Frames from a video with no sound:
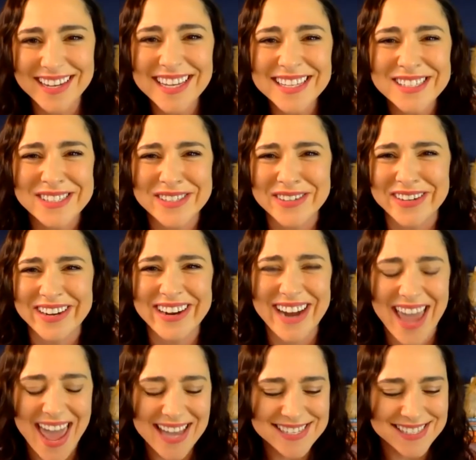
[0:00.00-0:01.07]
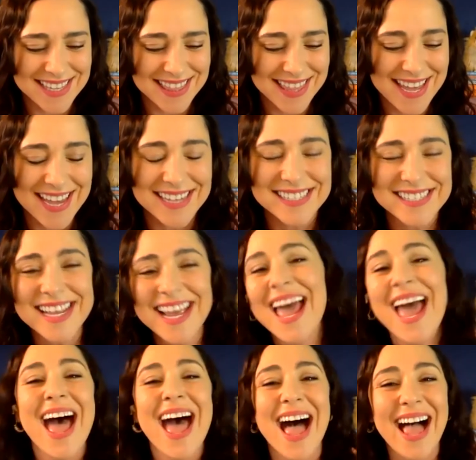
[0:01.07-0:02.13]
Look at you. You're acing this.
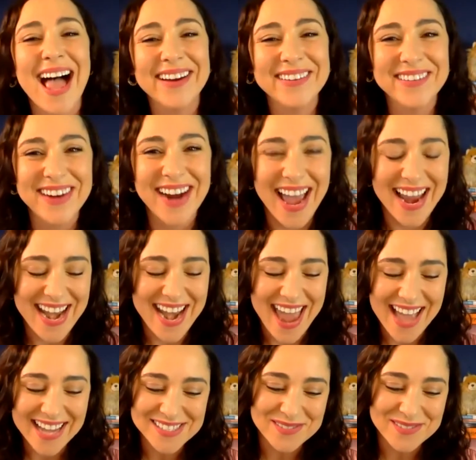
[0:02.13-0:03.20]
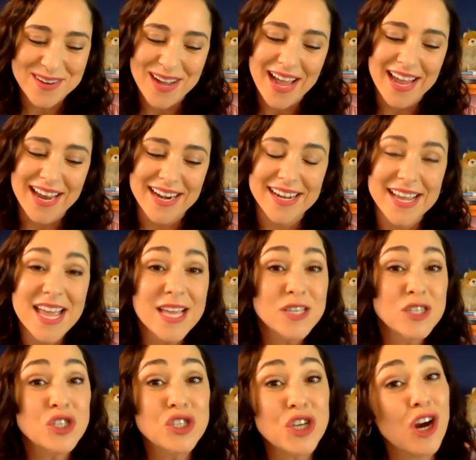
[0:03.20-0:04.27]
All right. Next one,
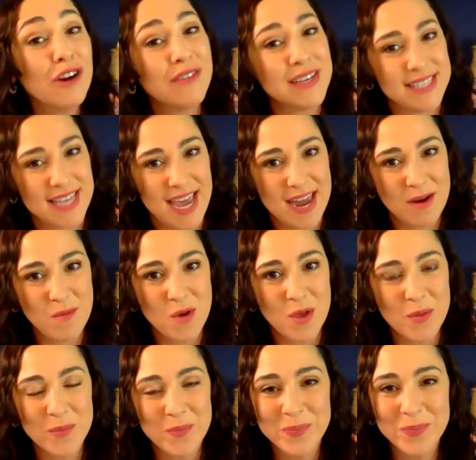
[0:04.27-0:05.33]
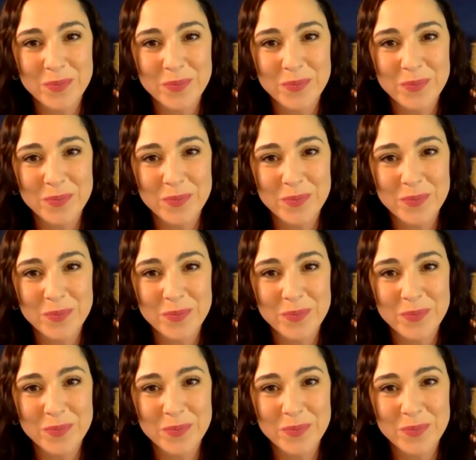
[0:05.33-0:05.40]
service animal.